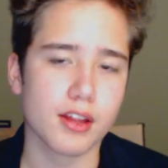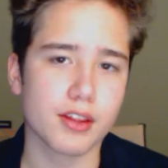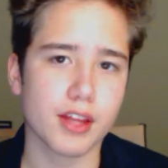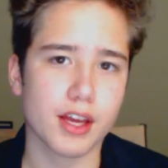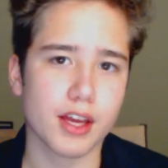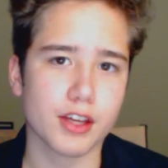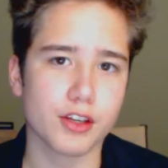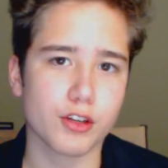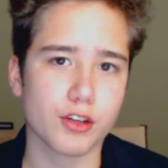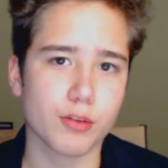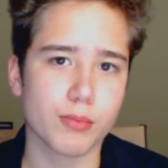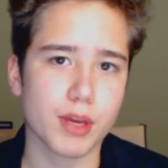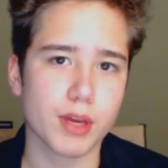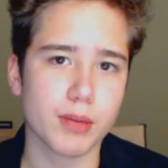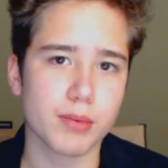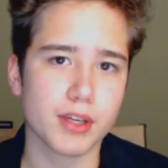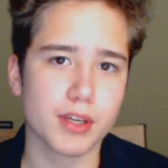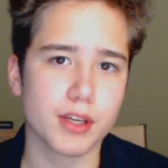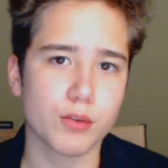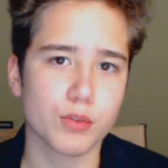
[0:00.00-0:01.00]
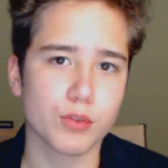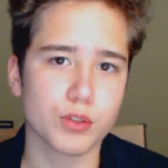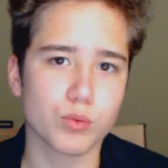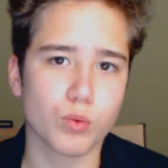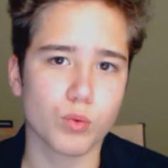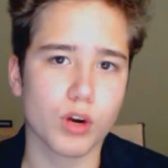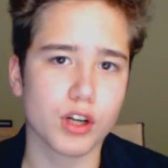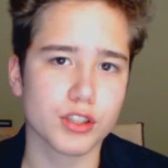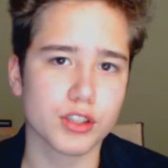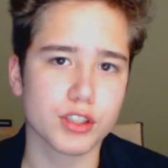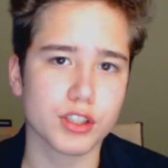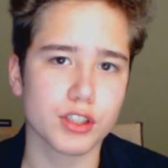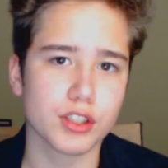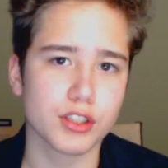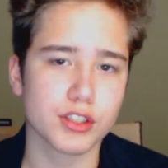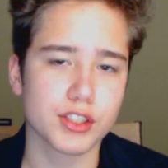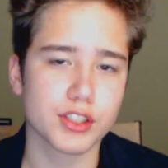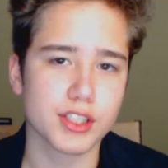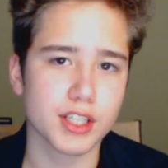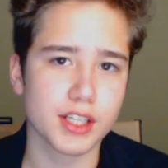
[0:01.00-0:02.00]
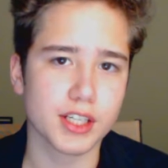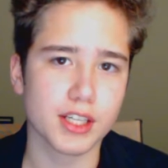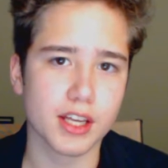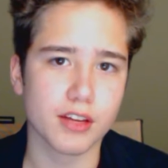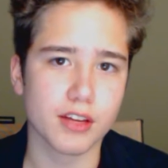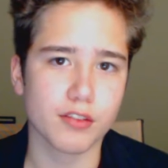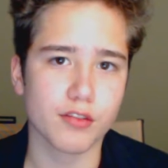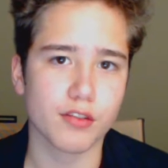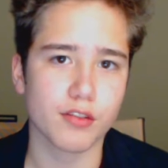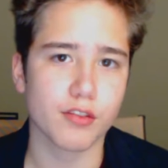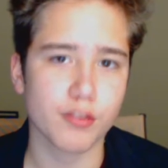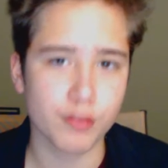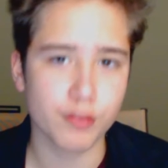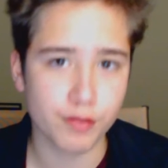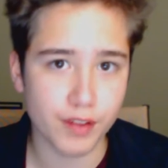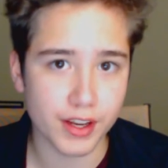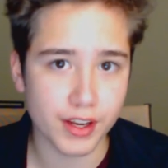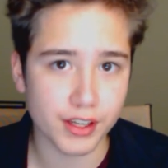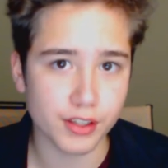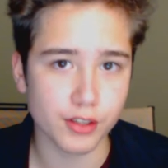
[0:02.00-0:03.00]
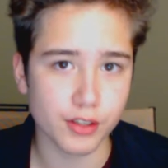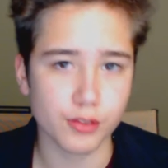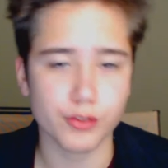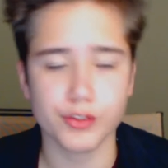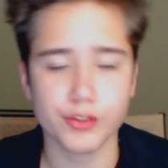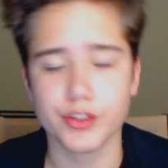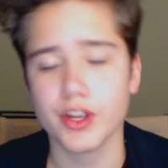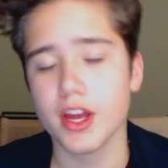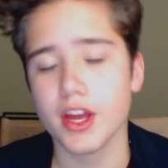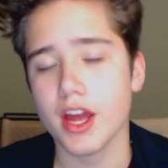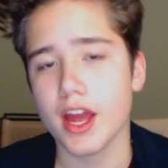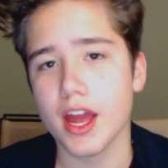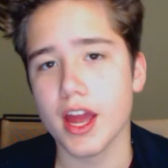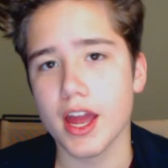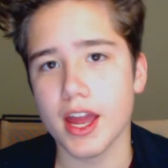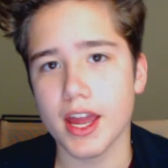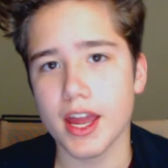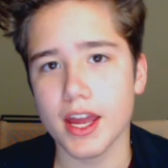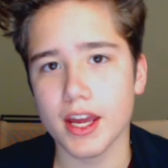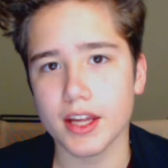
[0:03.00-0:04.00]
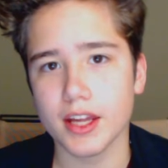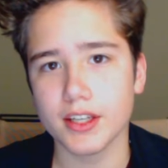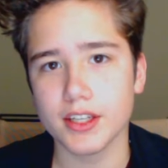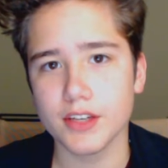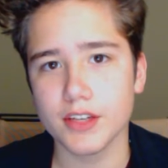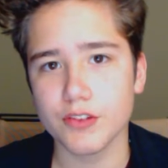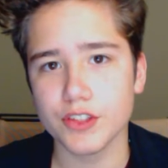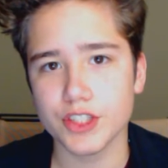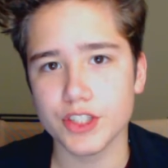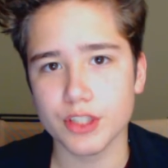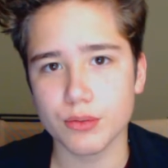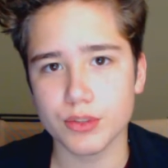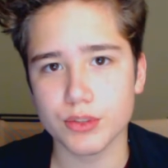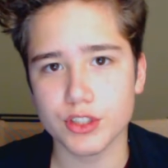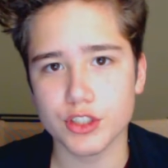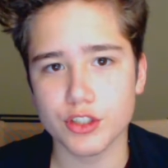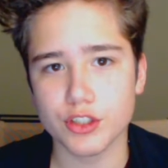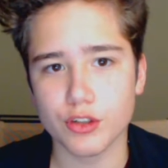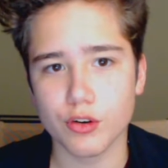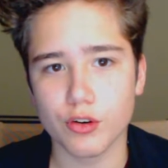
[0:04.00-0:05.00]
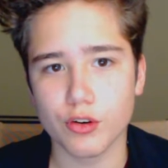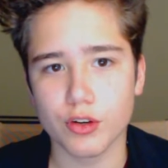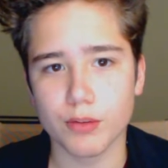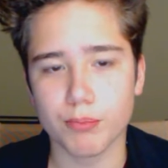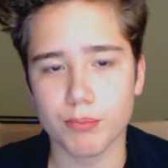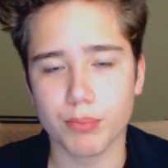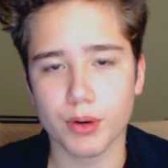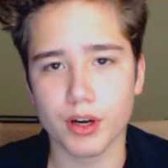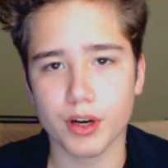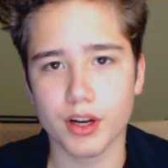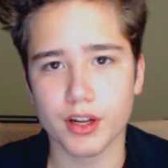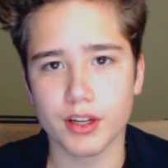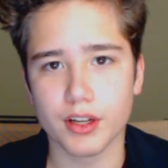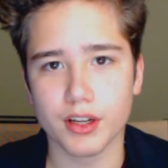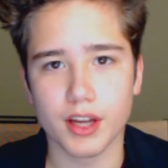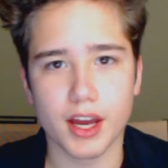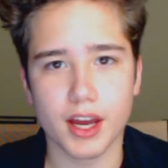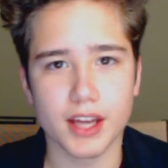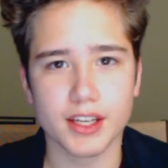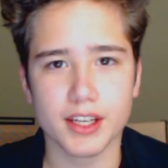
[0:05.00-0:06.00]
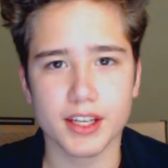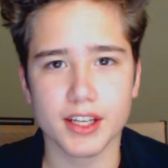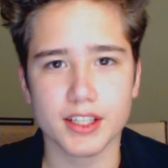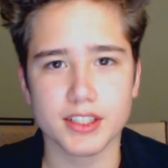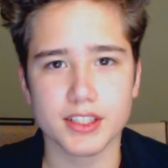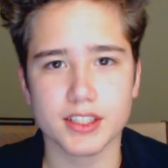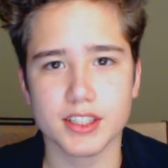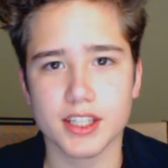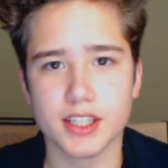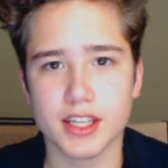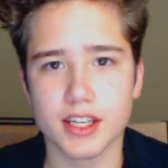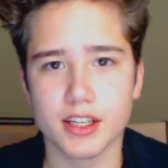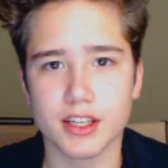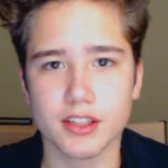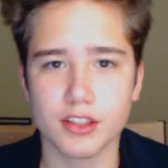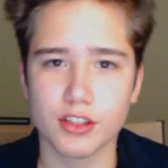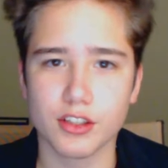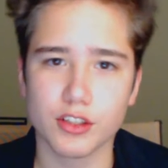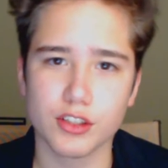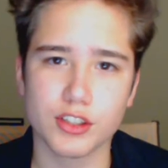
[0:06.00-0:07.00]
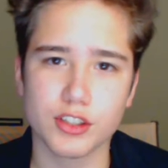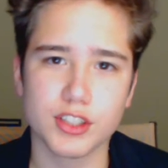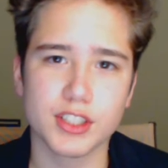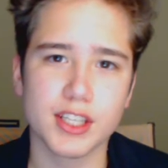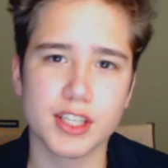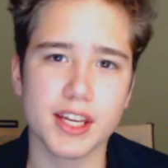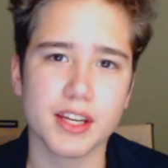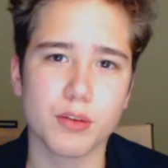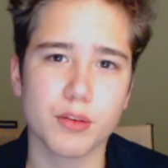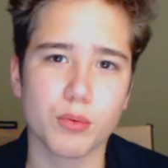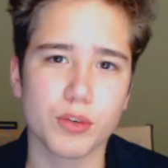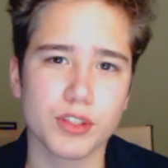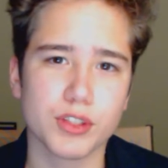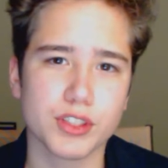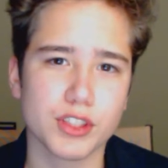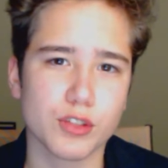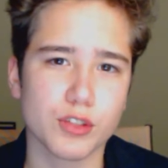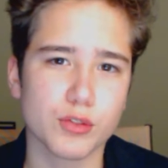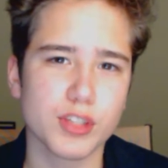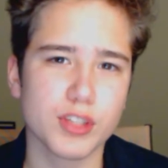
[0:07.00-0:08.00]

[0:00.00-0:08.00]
that, you know, maybe he was watching CNN fake news. And he even said it was a joke, but I guess they said it was, you